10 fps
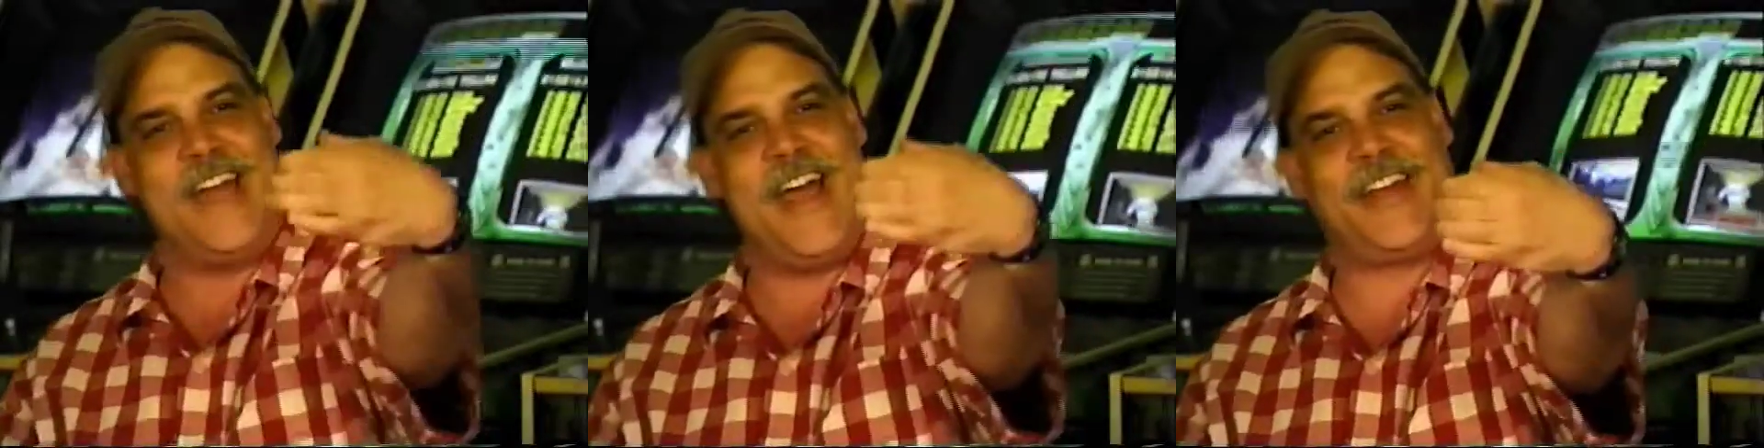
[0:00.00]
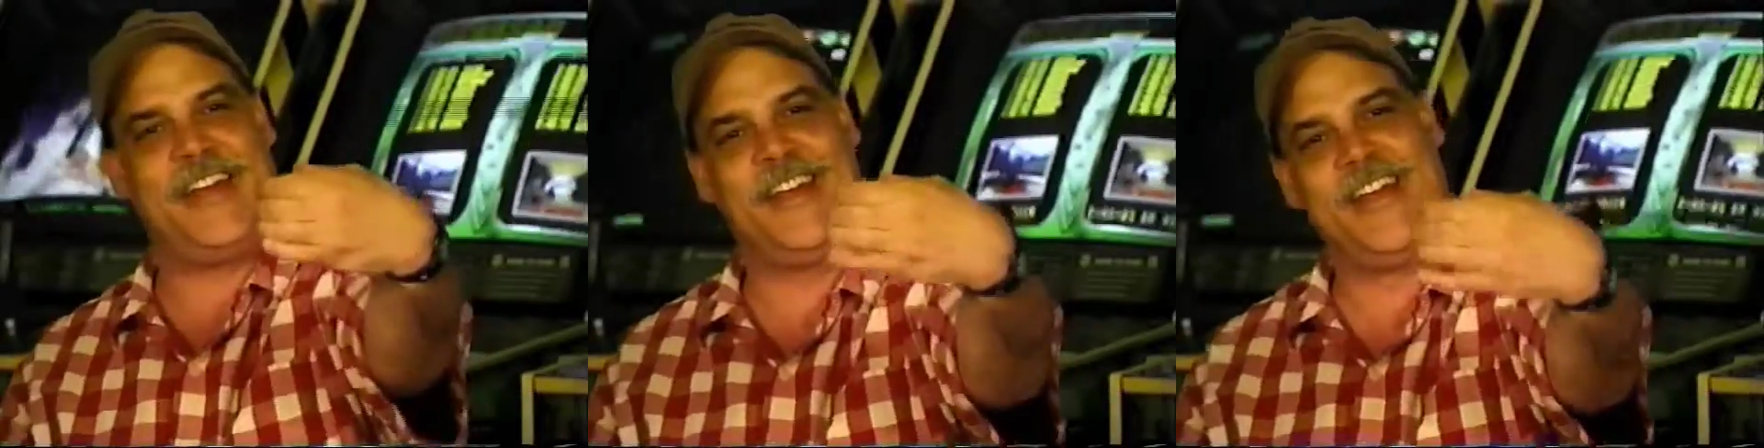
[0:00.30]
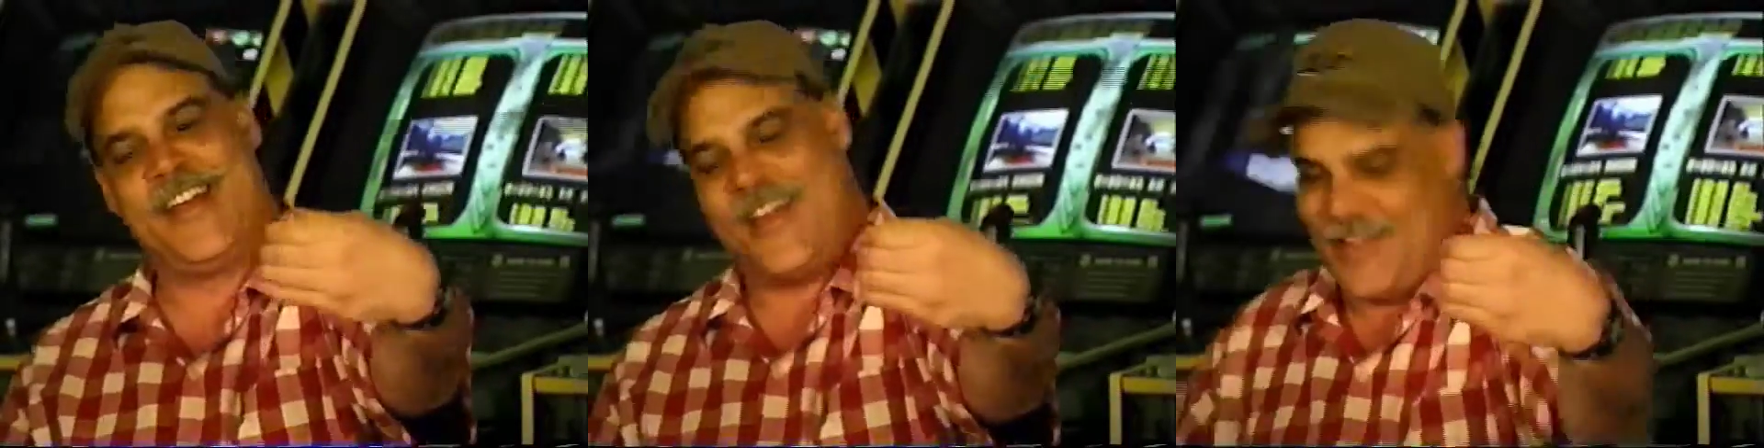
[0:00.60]
neck
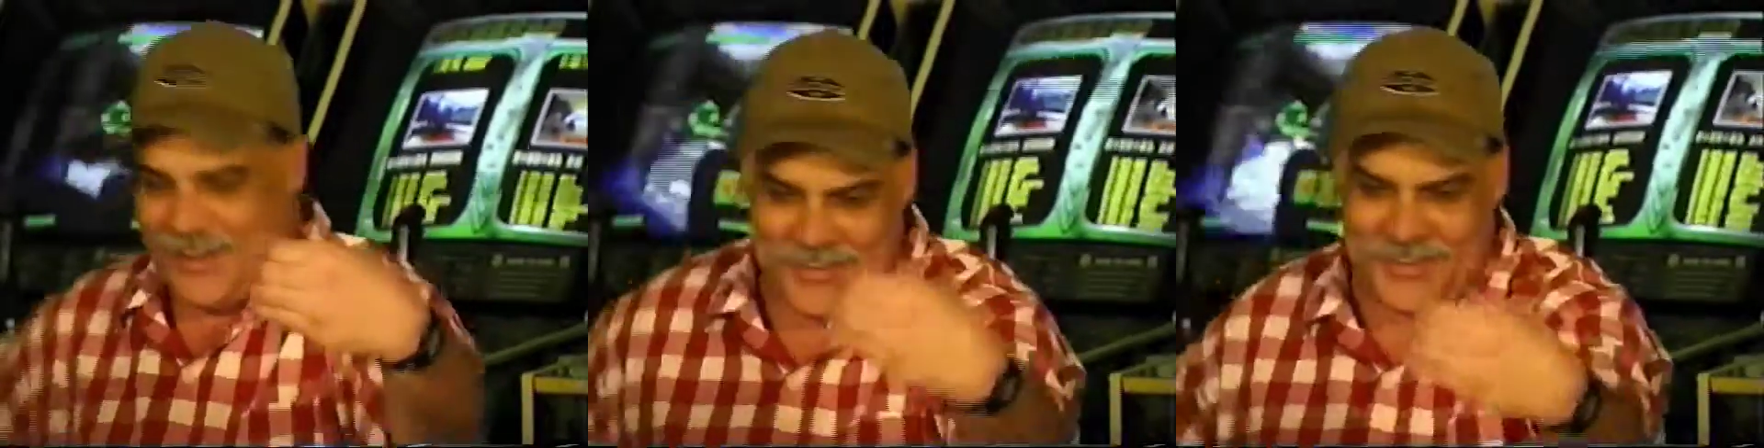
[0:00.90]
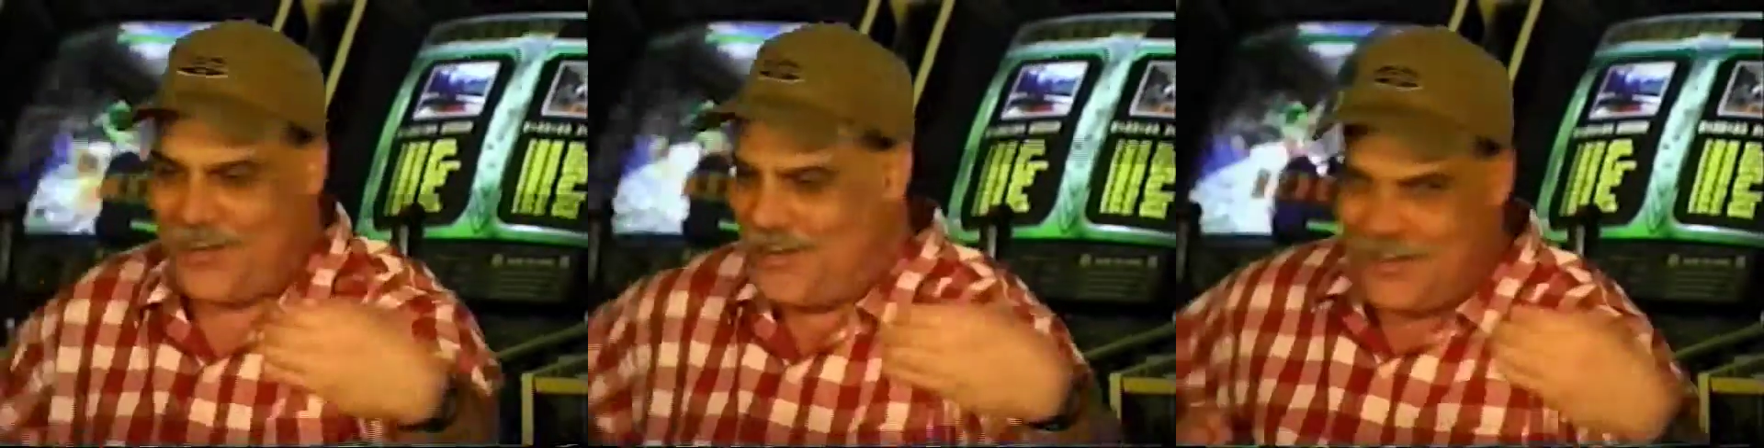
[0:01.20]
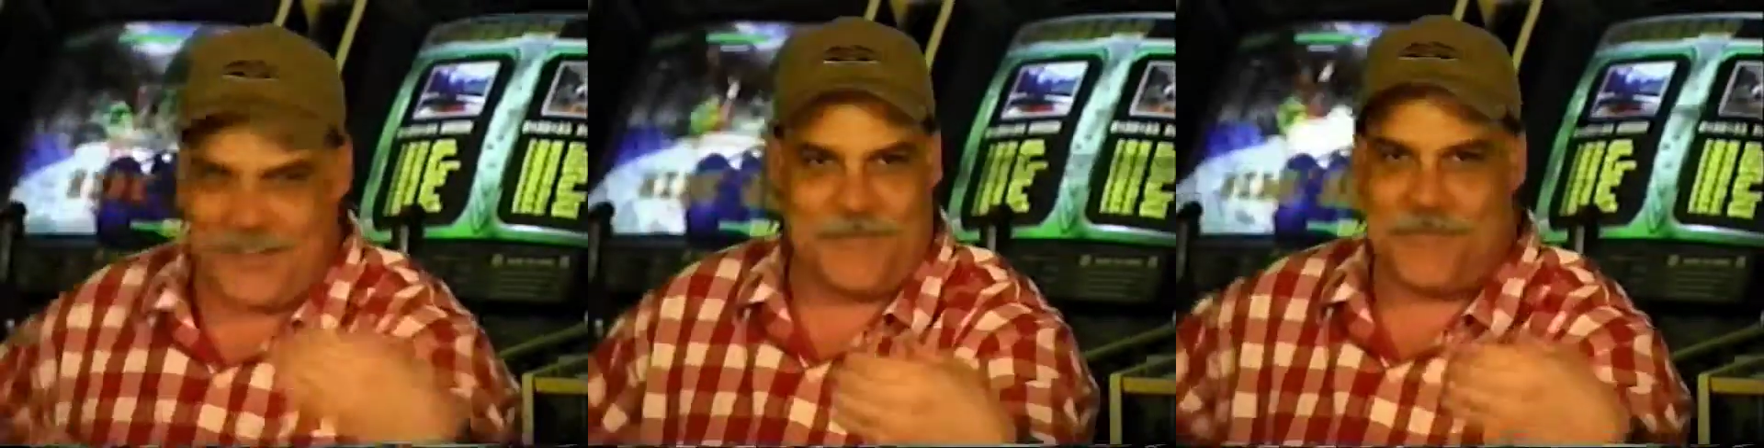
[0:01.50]
and a
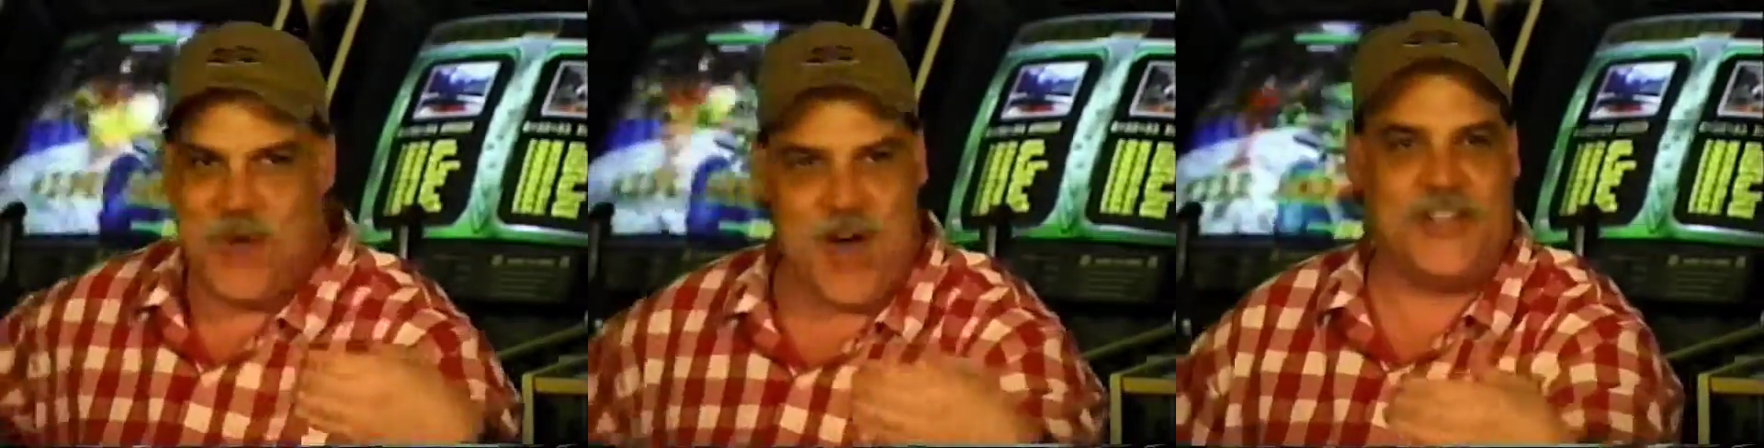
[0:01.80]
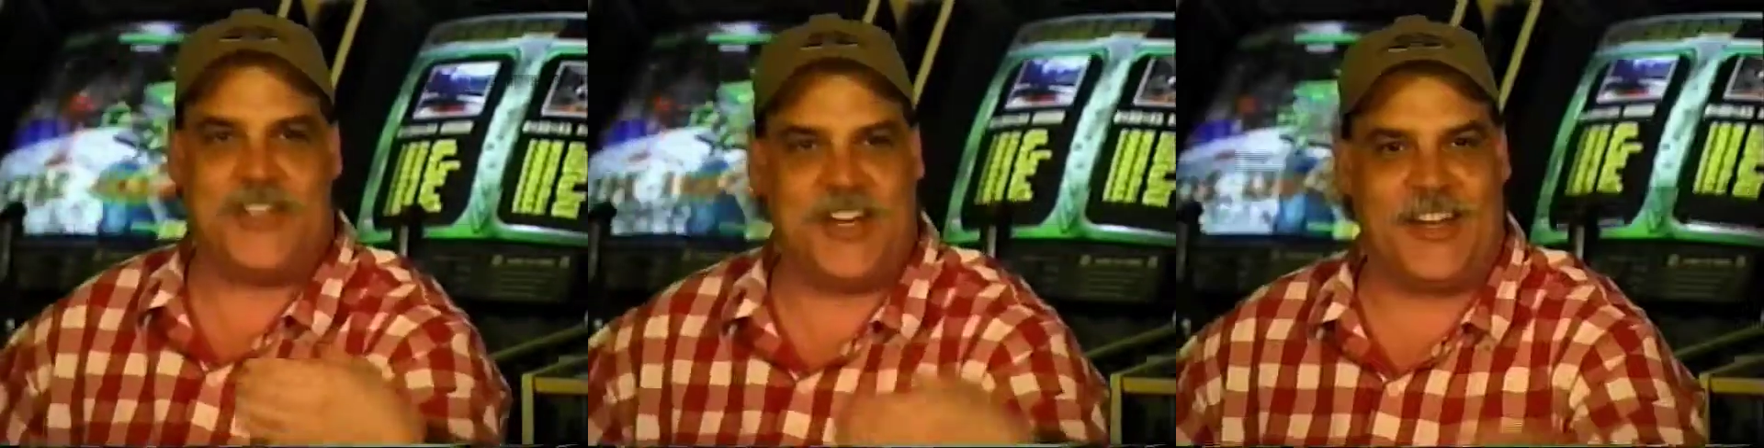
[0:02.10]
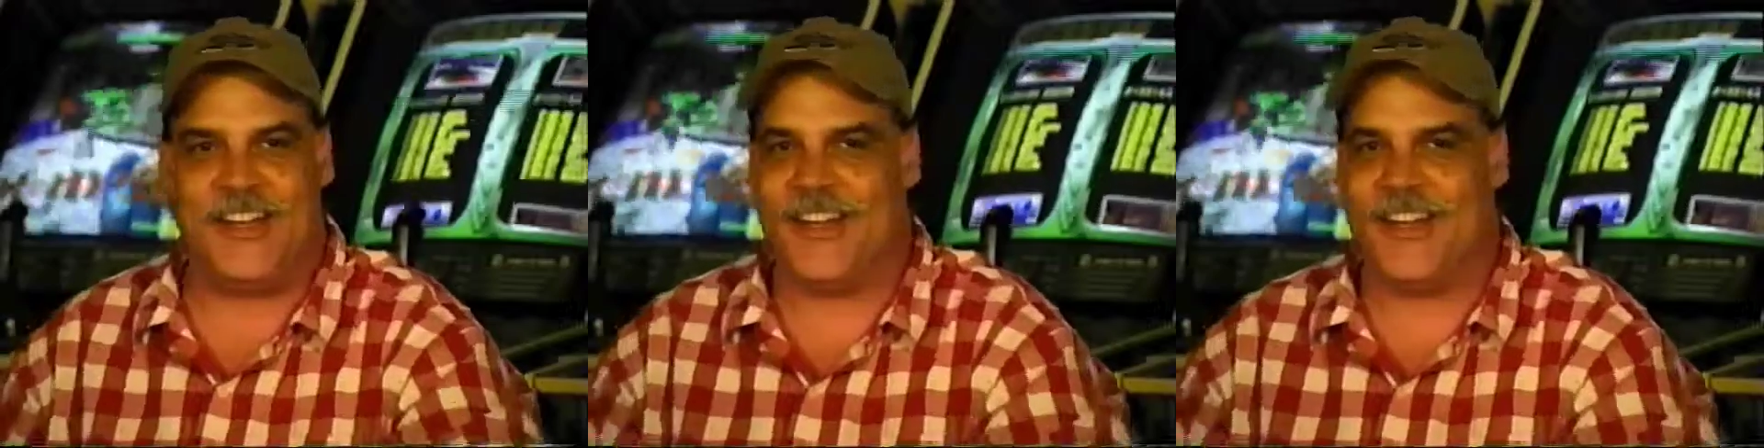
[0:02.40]
series of punching.